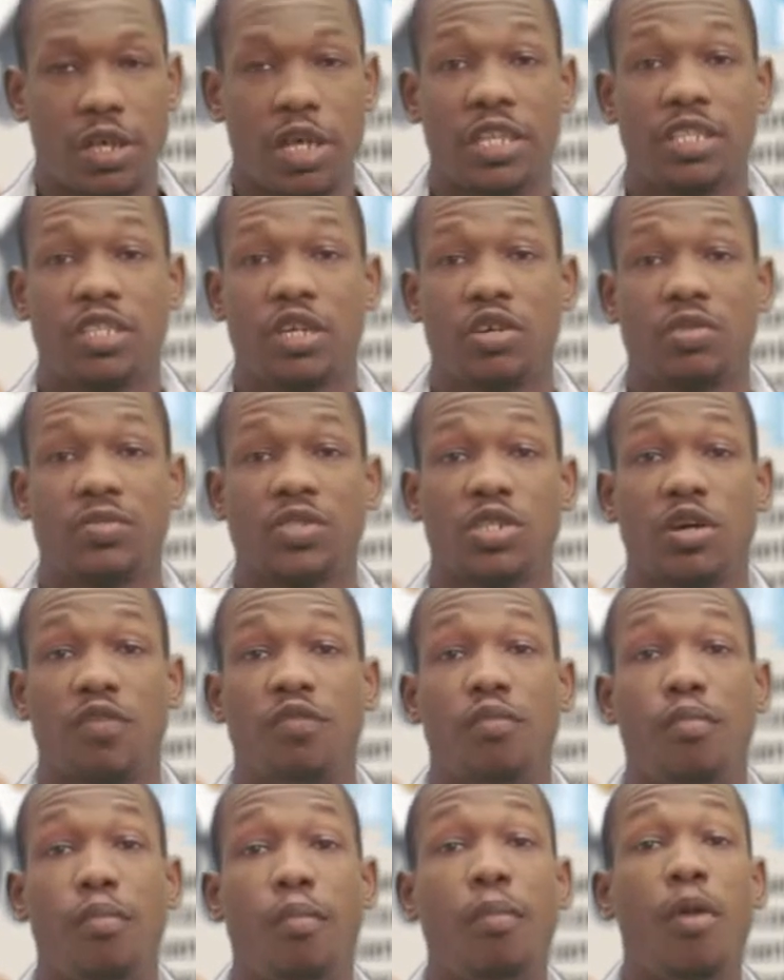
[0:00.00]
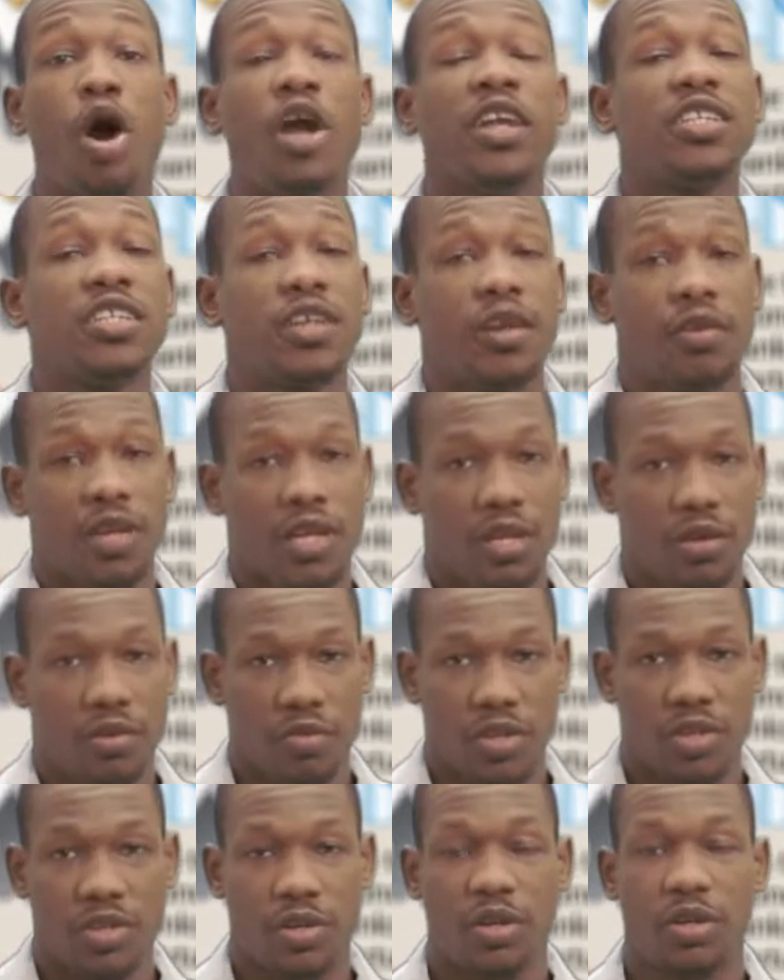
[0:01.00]
in terms of monetary
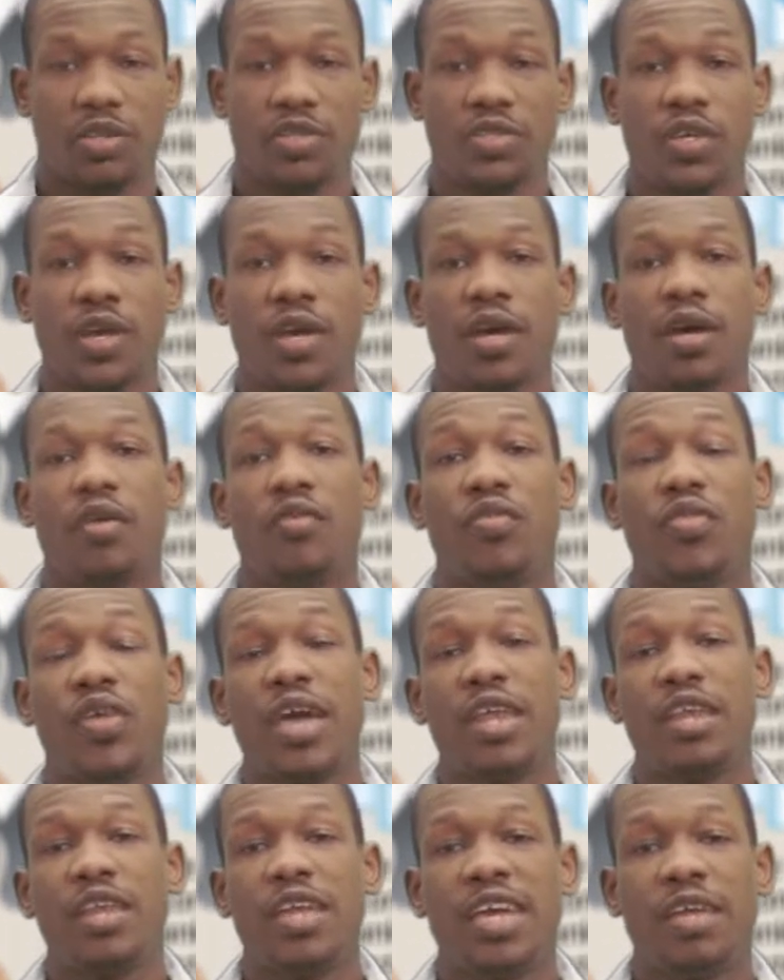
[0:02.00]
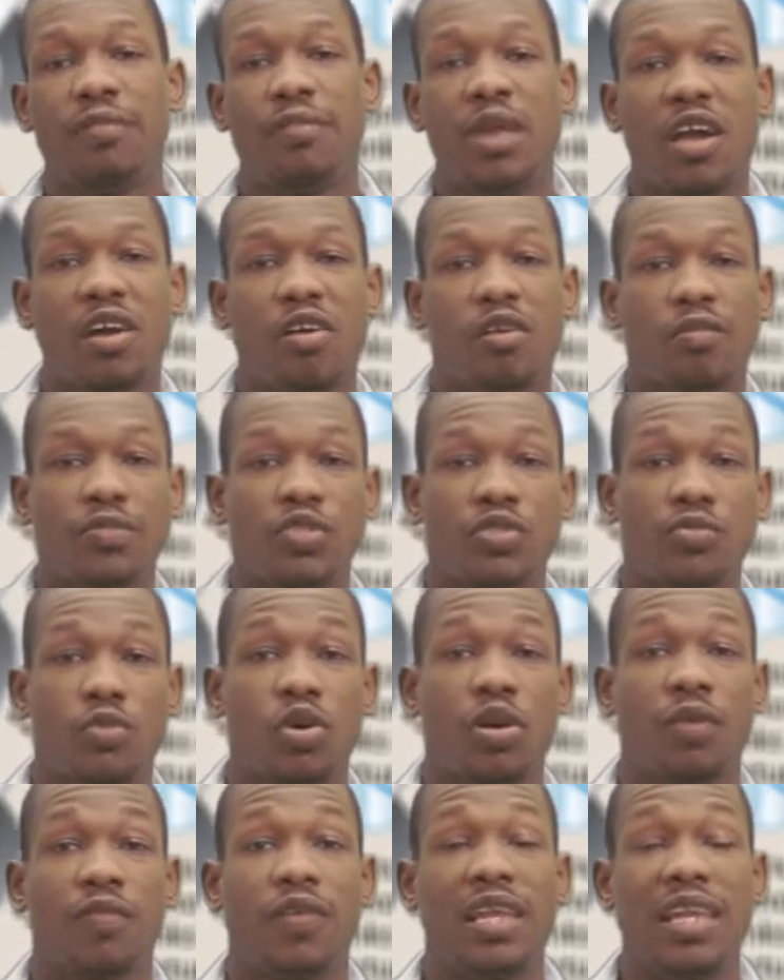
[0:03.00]
returns, then it becomes
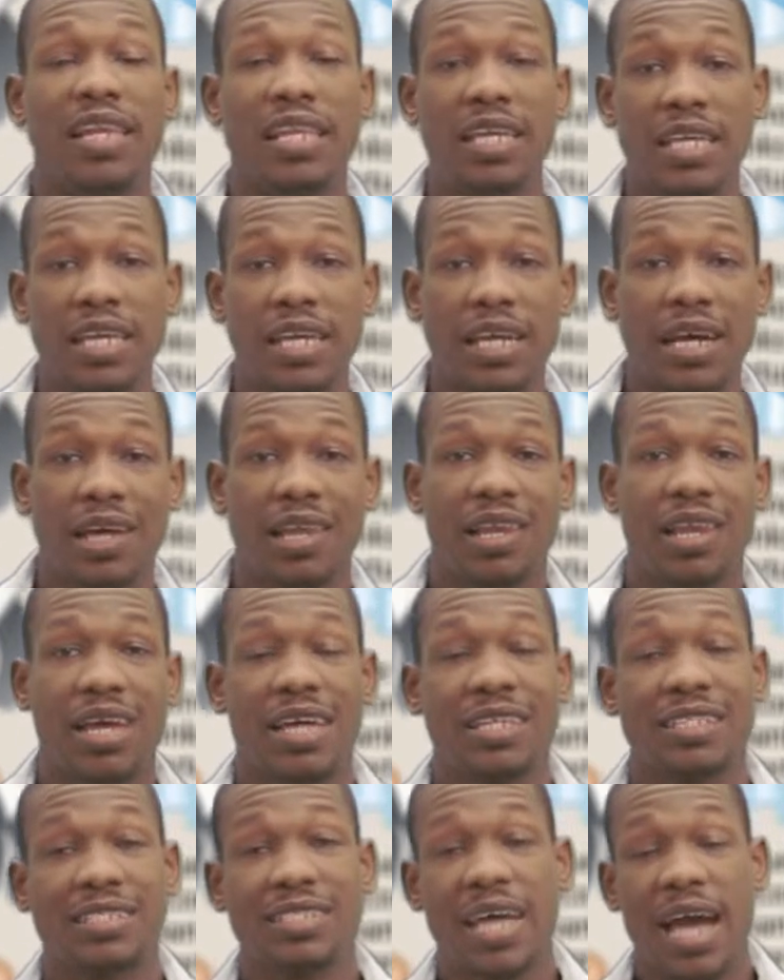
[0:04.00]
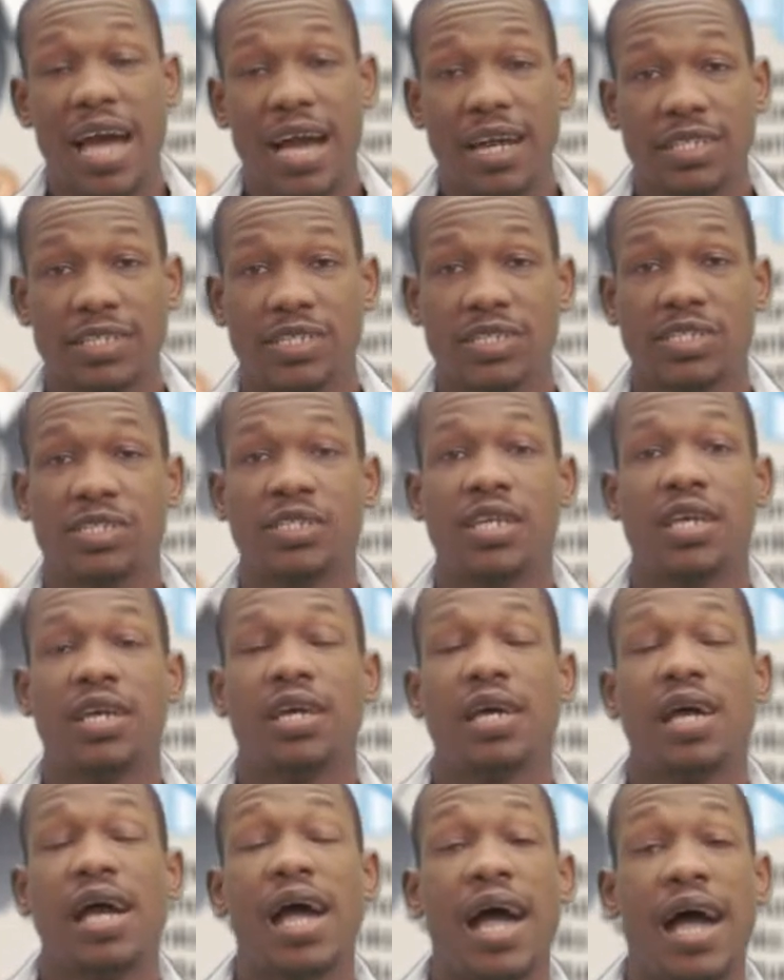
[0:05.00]
more of a legal and tax
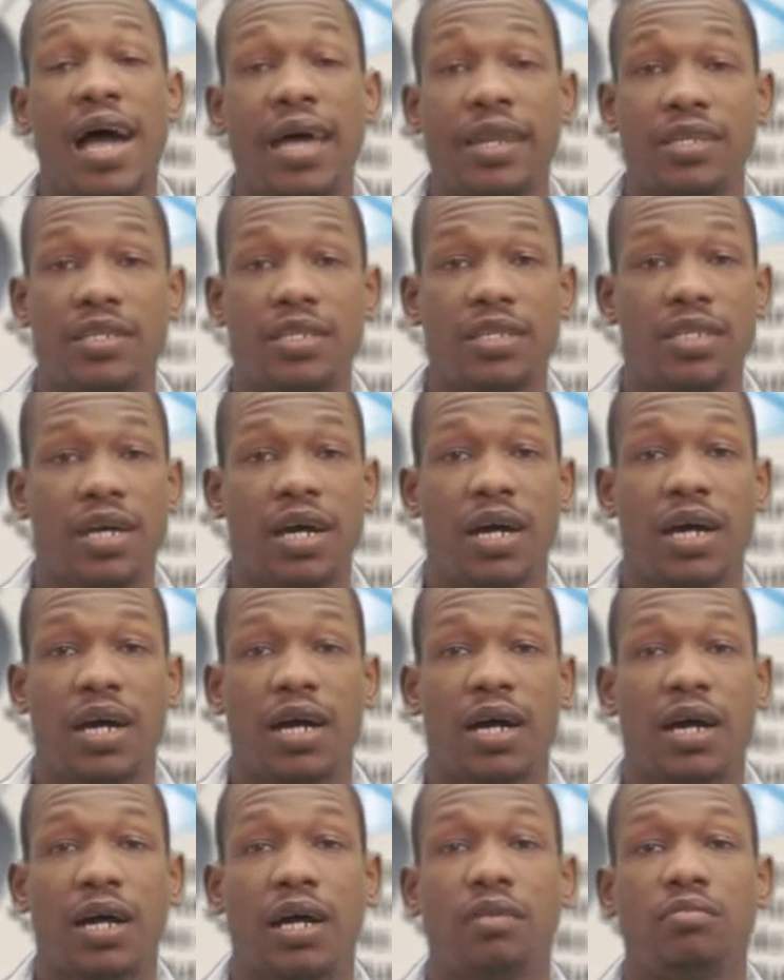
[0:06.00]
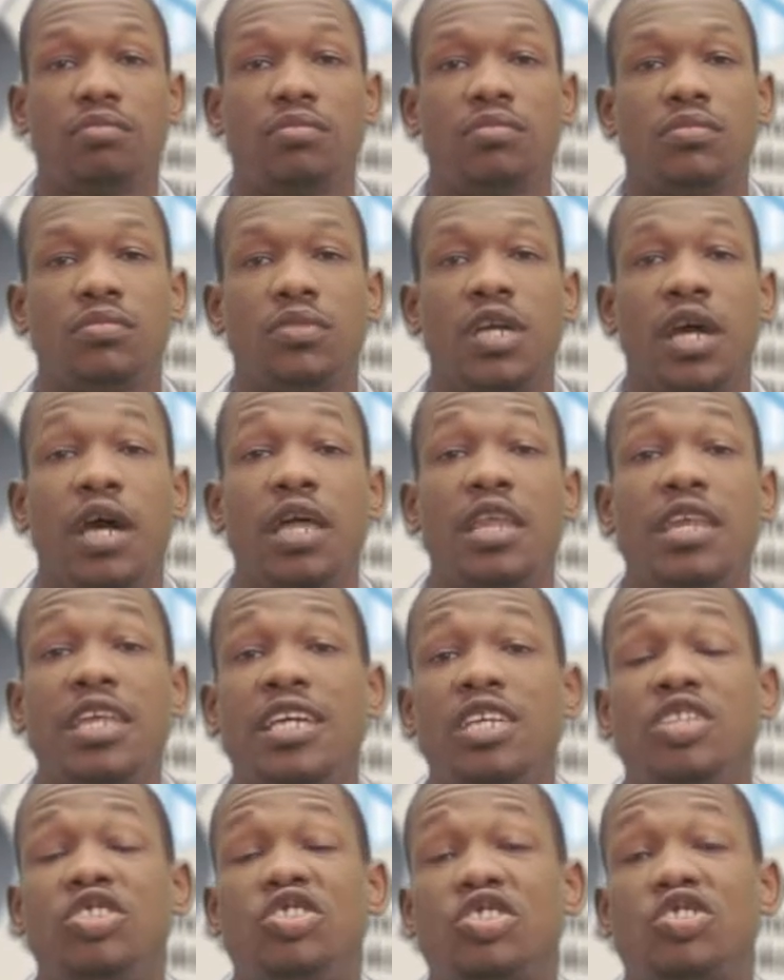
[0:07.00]
and
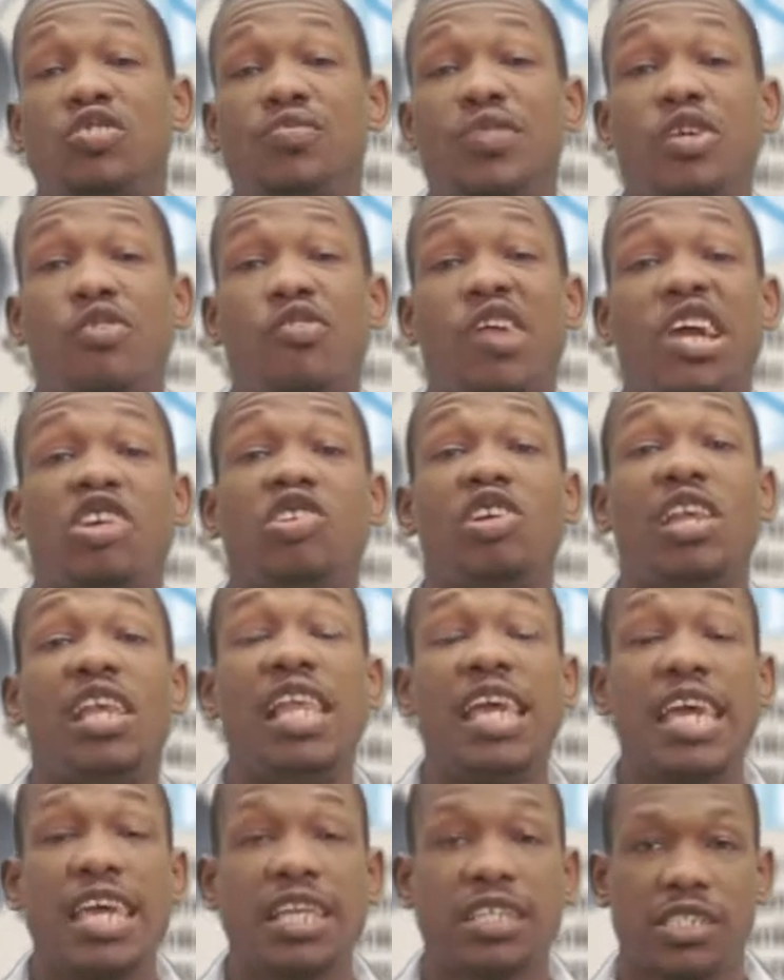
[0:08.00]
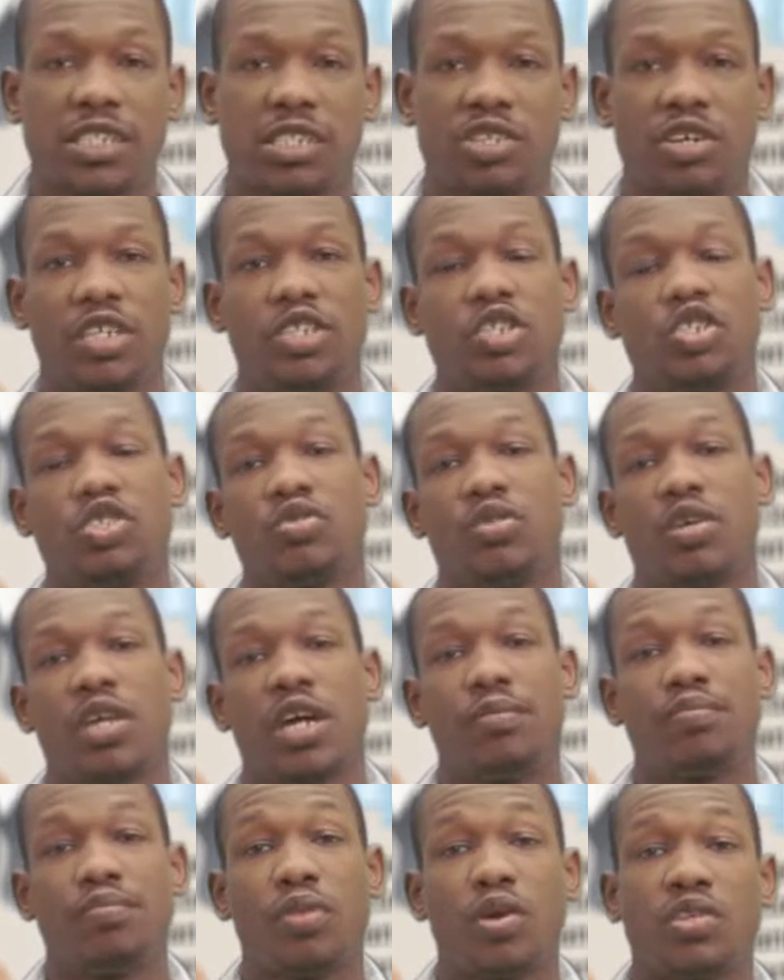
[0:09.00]
needs to be regulated to ensure
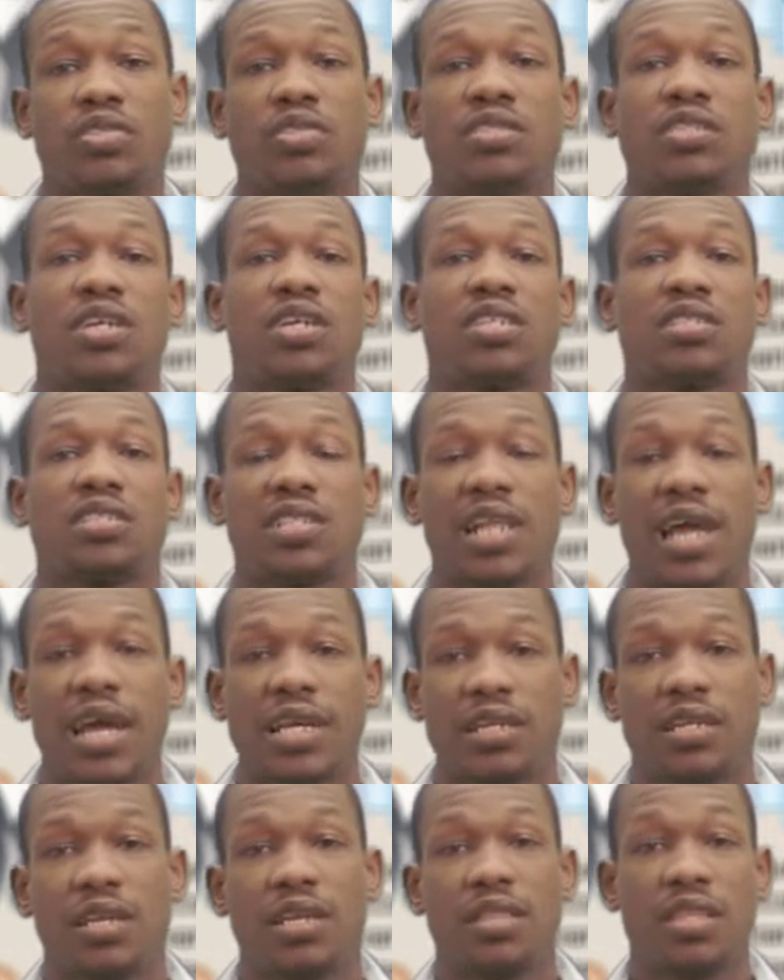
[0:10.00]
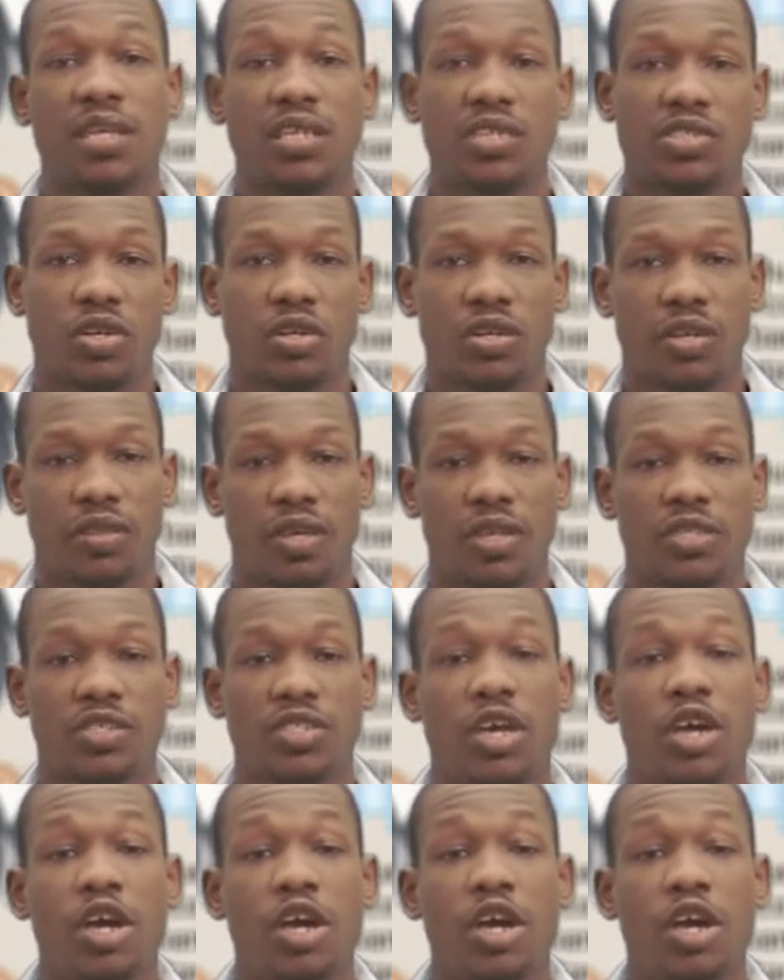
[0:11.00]
that persons are slighted and these sort of things.